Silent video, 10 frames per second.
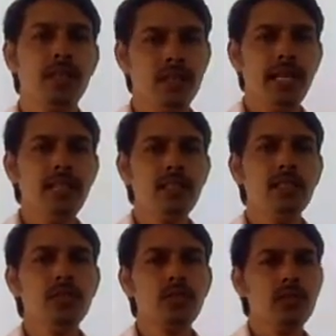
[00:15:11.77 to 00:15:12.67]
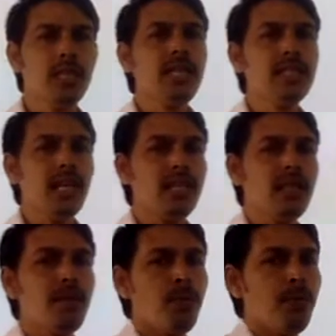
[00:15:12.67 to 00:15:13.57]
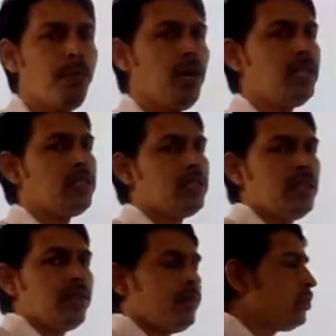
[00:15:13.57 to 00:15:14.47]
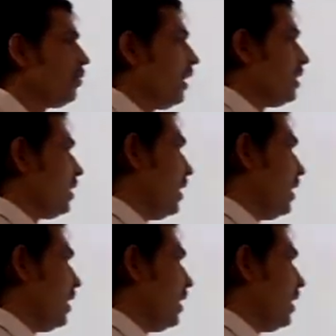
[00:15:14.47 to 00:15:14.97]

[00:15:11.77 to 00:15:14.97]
Right? So, these are the few points which we are